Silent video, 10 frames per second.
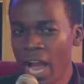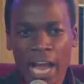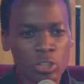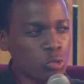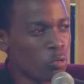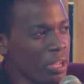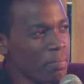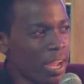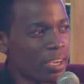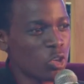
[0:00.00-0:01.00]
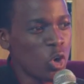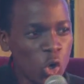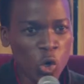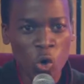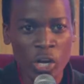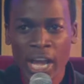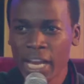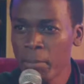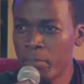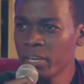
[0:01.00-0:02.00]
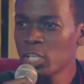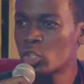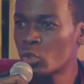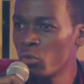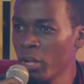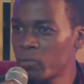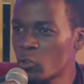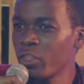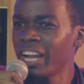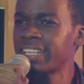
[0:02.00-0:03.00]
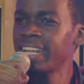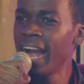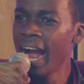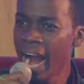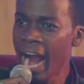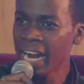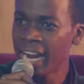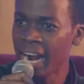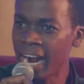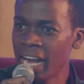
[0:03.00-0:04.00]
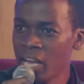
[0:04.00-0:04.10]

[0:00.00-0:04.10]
And to them that know God, he brings to them so that their hunger,